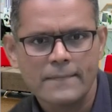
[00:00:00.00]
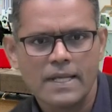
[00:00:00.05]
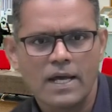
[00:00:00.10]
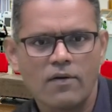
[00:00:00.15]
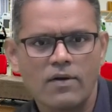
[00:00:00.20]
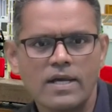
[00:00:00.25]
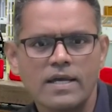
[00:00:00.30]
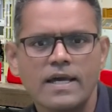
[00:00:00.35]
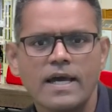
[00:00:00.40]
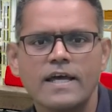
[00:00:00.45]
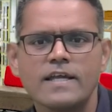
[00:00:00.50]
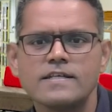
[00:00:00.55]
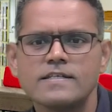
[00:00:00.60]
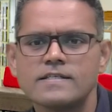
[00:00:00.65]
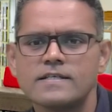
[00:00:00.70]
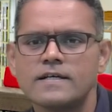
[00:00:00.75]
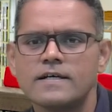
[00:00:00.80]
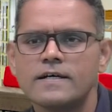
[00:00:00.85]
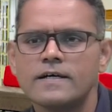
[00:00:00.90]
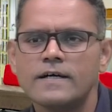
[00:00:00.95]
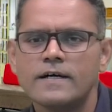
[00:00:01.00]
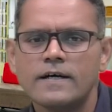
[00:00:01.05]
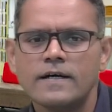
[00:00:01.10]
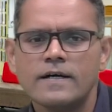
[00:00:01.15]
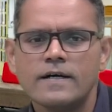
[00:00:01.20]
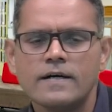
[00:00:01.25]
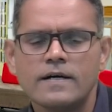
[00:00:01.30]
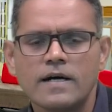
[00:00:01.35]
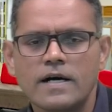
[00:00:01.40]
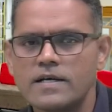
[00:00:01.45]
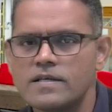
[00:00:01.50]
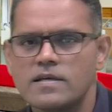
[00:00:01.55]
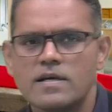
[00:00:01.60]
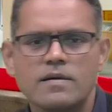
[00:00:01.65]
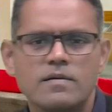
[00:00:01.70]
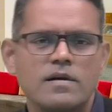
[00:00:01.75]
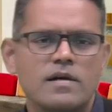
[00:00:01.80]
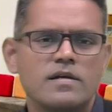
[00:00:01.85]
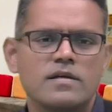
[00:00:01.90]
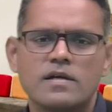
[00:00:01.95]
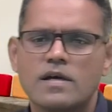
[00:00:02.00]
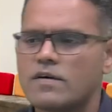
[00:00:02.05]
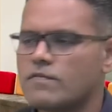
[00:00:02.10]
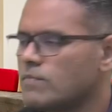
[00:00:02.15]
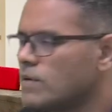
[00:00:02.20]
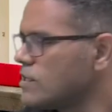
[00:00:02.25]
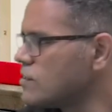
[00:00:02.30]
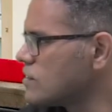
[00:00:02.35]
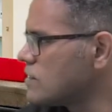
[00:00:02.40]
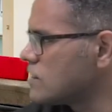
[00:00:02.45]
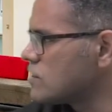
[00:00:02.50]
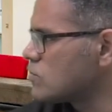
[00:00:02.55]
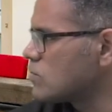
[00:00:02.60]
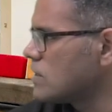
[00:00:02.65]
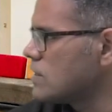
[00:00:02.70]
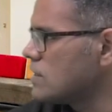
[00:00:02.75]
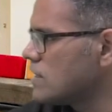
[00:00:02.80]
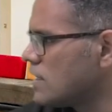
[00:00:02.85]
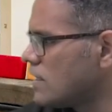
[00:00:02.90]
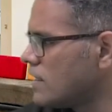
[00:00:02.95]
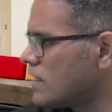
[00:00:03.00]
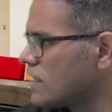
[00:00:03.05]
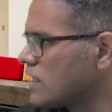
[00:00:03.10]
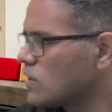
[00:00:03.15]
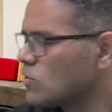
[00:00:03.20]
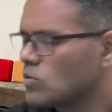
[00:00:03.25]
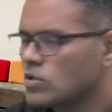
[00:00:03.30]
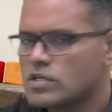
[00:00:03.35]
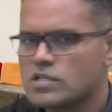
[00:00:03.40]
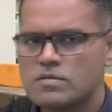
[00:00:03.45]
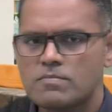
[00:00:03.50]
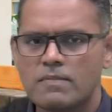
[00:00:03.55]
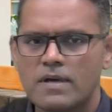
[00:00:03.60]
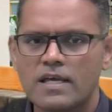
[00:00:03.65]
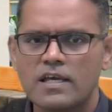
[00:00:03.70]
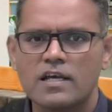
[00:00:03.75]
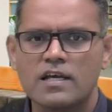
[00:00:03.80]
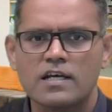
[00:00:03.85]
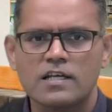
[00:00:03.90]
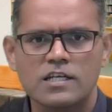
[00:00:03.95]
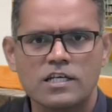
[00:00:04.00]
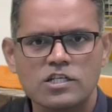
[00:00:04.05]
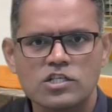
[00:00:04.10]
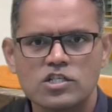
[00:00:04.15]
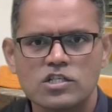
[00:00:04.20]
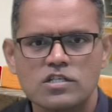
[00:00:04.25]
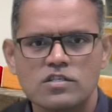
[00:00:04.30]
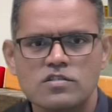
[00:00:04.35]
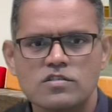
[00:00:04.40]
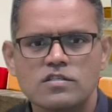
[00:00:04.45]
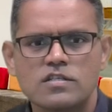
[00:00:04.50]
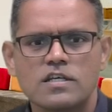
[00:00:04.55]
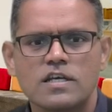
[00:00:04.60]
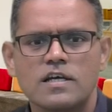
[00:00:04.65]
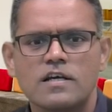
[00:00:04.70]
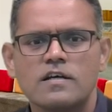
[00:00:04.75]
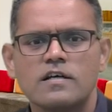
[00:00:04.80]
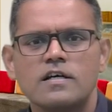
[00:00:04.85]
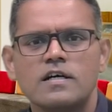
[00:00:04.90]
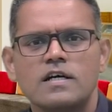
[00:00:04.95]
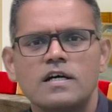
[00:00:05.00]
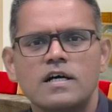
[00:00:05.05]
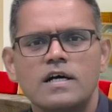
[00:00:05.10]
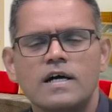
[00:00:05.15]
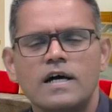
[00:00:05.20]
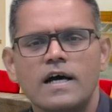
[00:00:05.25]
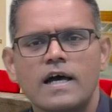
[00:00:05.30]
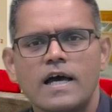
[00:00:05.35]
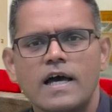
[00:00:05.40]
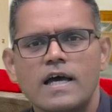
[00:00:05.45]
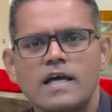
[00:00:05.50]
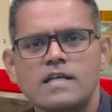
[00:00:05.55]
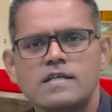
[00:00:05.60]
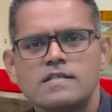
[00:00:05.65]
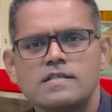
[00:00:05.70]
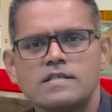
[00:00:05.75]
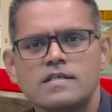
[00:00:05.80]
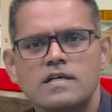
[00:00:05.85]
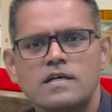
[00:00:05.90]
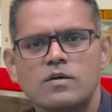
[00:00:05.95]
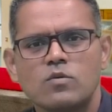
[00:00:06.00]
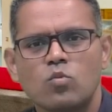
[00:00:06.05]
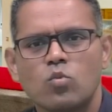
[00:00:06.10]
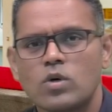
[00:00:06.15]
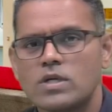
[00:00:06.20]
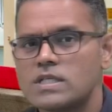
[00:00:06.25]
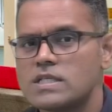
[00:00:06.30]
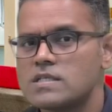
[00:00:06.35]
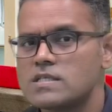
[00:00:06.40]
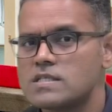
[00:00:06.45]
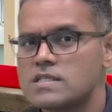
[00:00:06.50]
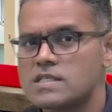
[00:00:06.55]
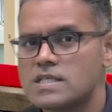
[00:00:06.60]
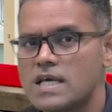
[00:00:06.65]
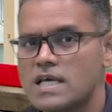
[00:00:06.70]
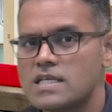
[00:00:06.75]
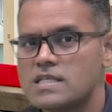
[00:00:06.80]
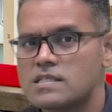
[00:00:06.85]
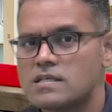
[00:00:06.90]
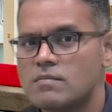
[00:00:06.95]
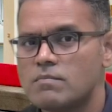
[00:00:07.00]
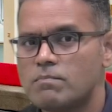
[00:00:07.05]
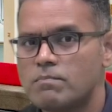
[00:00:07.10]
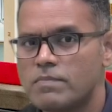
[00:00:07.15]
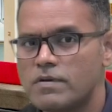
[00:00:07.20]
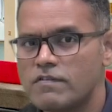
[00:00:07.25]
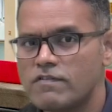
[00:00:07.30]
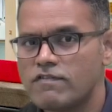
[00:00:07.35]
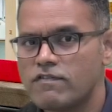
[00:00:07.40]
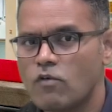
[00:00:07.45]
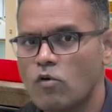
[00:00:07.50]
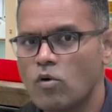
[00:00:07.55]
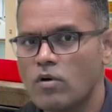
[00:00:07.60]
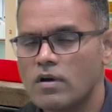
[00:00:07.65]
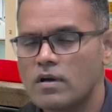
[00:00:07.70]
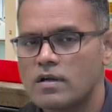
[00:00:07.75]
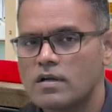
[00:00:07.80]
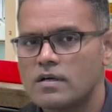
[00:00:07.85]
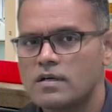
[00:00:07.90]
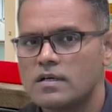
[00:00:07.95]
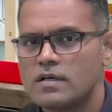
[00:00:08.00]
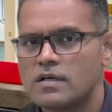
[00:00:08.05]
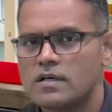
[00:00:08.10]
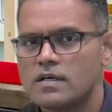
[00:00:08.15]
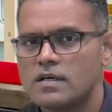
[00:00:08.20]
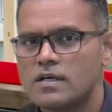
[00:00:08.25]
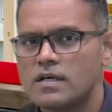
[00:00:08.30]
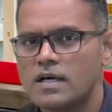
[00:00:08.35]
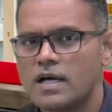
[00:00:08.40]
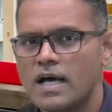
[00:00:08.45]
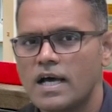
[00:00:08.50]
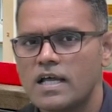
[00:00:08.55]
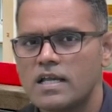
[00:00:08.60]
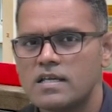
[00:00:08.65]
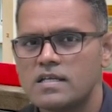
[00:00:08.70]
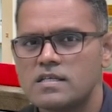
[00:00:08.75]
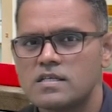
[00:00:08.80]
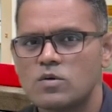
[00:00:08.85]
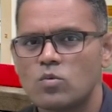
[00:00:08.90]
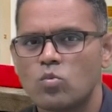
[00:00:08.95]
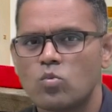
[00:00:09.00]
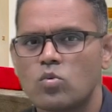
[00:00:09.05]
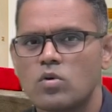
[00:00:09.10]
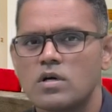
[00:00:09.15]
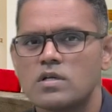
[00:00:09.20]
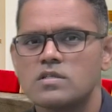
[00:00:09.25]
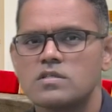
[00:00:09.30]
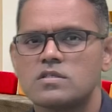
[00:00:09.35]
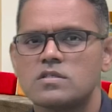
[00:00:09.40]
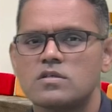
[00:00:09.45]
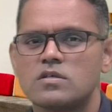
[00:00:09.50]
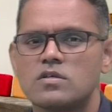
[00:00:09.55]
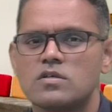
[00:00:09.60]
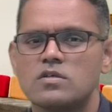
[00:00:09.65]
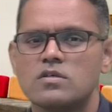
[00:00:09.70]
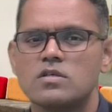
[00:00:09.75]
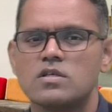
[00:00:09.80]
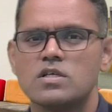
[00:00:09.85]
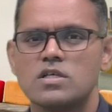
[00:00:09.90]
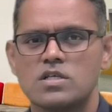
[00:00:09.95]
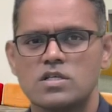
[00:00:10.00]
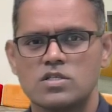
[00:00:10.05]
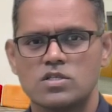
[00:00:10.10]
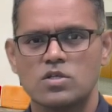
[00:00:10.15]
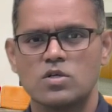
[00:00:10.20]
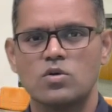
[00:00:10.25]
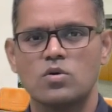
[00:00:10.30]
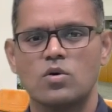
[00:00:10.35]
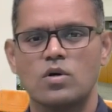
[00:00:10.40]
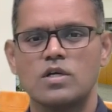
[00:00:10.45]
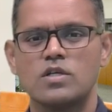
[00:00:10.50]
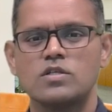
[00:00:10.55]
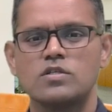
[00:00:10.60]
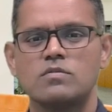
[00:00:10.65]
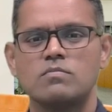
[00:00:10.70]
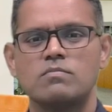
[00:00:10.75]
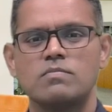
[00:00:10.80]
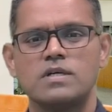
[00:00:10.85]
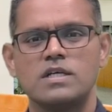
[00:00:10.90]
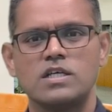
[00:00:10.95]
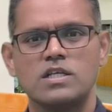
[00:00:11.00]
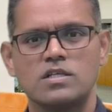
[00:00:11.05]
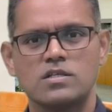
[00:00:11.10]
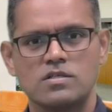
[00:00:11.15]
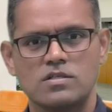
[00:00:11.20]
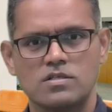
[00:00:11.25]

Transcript: All right, and I have mentioned this one, yeah, linking words, making connections, yeah, and what is said before and what is going to be